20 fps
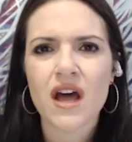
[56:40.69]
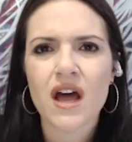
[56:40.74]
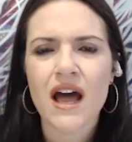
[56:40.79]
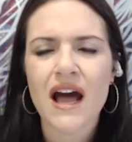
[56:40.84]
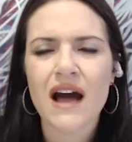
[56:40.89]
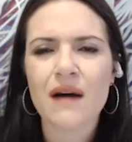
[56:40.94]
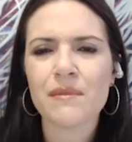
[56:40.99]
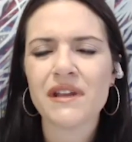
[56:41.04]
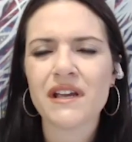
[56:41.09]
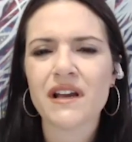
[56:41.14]

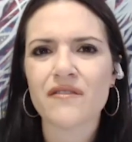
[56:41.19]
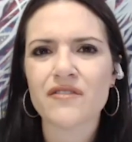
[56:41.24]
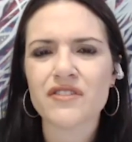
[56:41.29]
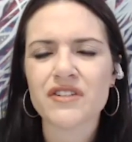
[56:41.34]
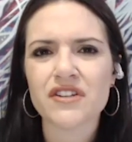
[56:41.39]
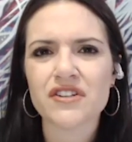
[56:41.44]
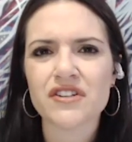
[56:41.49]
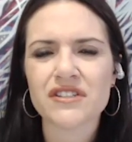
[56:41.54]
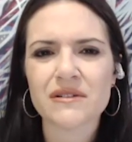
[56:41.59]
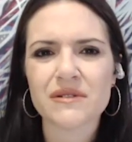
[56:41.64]
how many
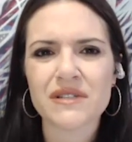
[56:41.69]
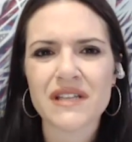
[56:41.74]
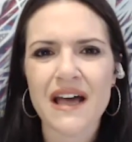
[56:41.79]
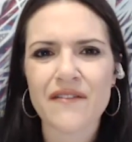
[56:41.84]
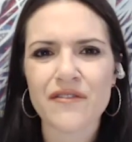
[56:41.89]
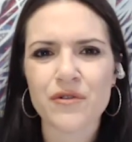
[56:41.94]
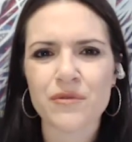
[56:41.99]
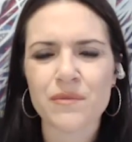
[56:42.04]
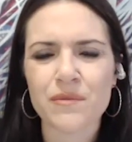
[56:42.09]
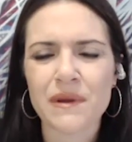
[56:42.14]
conversations I was
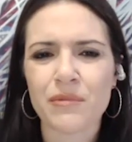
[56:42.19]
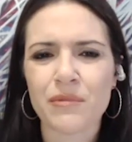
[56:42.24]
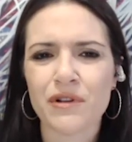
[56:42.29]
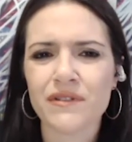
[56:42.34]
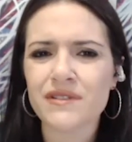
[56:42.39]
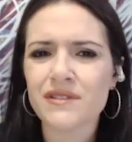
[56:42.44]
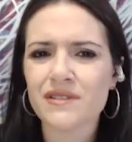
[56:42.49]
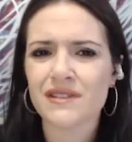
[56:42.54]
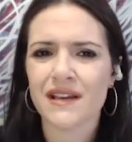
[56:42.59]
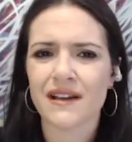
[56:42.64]
having with people,
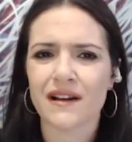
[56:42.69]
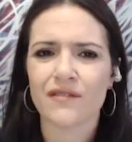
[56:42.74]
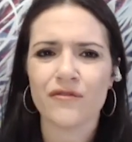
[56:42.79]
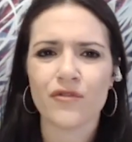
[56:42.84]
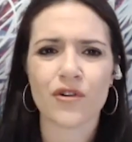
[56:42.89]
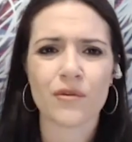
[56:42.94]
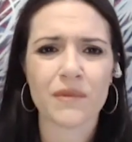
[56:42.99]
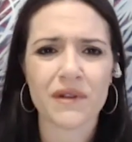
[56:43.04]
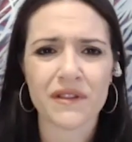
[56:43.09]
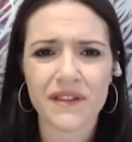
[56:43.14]
and this is like a
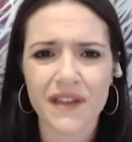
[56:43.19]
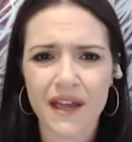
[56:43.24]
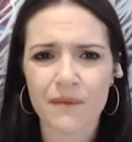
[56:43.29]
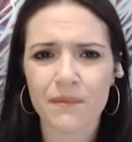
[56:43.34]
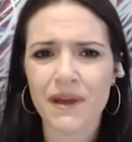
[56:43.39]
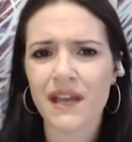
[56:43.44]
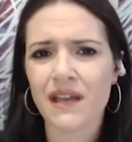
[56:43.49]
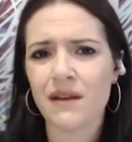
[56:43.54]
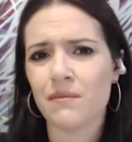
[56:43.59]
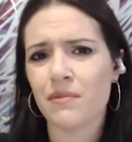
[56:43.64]
4-month
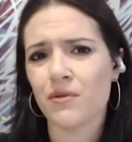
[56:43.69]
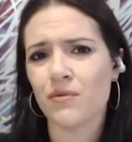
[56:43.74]
campaign,